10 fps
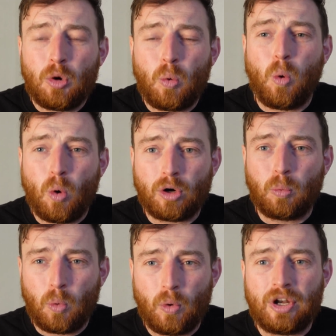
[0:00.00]

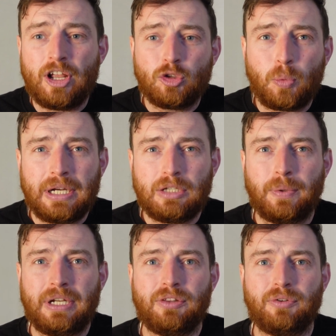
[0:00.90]
Q1
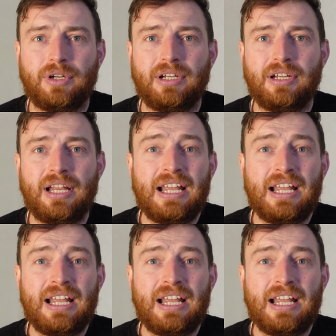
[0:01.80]
2023.